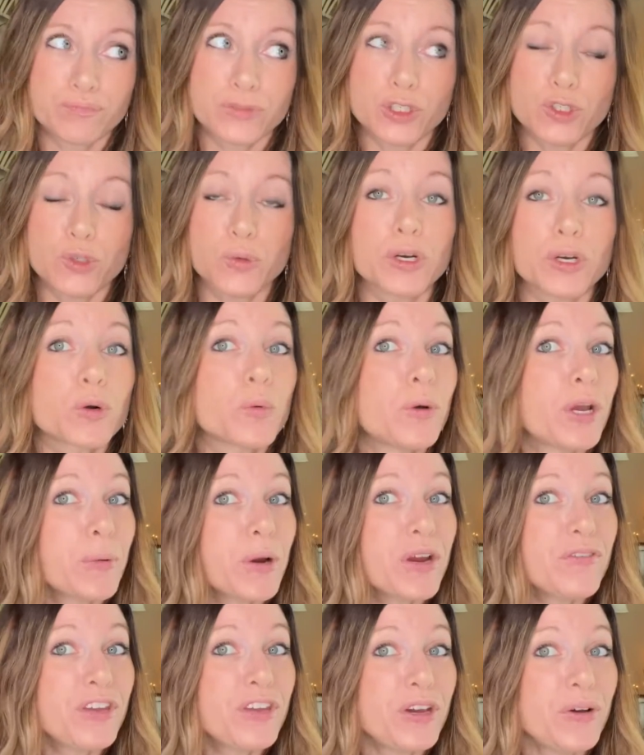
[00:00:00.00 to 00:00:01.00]
do a quick
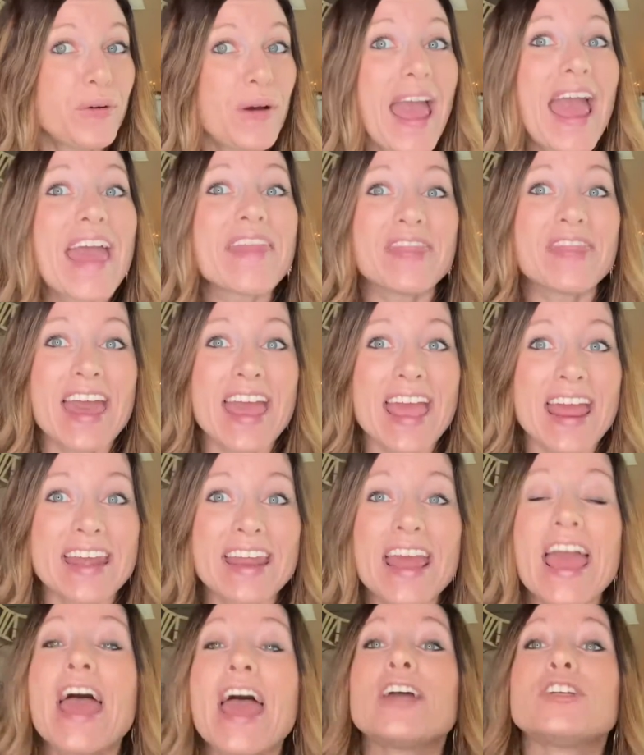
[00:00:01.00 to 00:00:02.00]
review and then
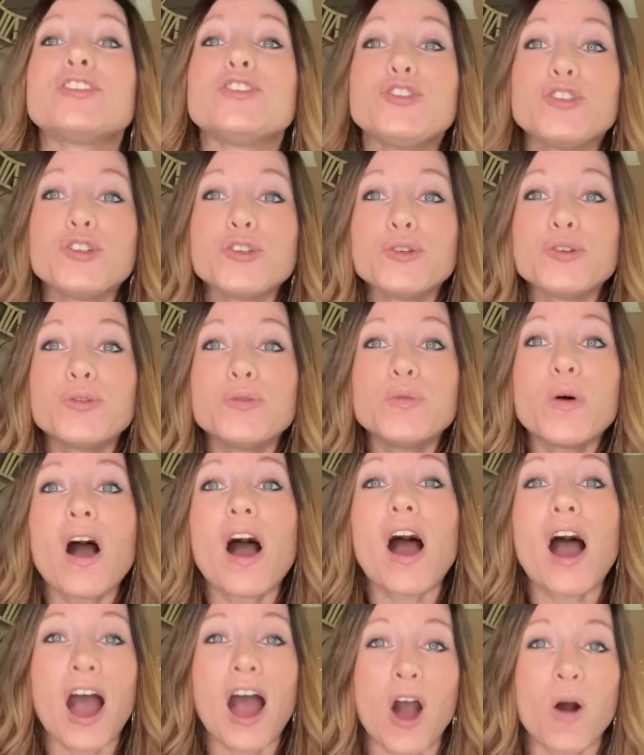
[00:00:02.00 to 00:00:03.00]
do
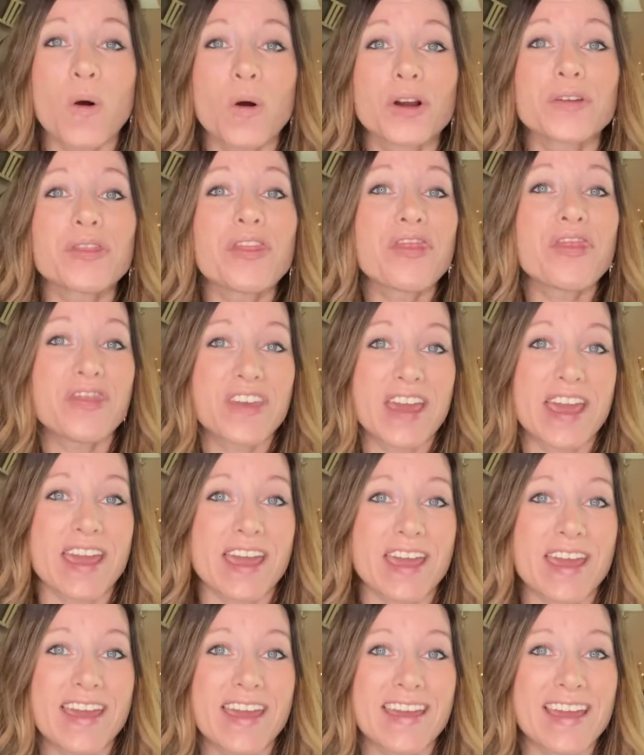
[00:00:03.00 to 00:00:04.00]
our thing.
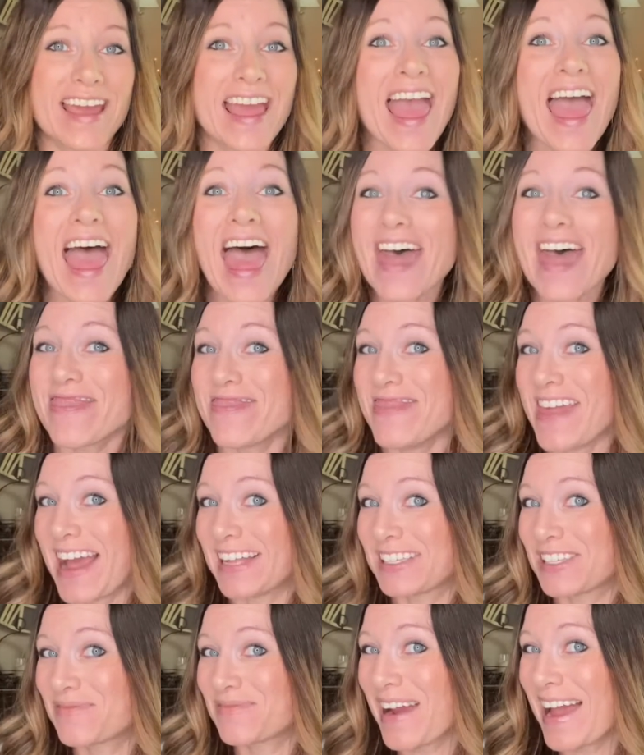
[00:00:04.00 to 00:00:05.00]

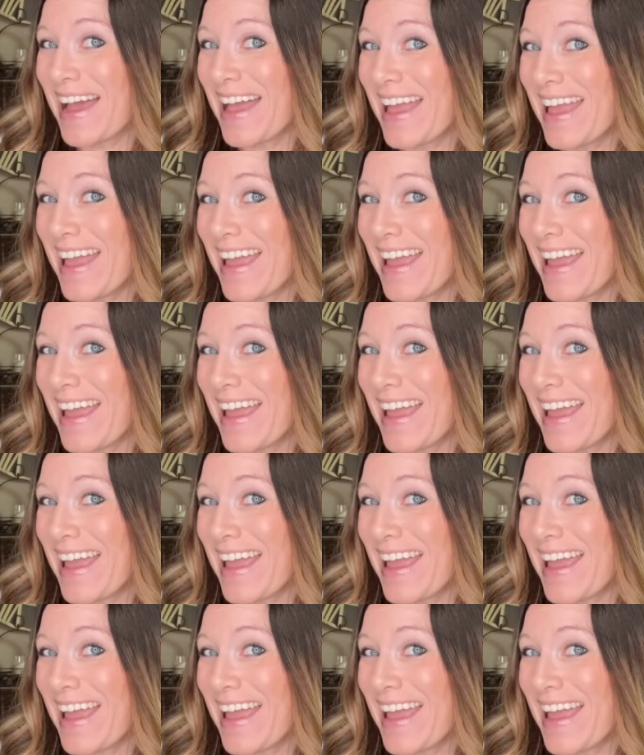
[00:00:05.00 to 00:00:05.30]
That's right.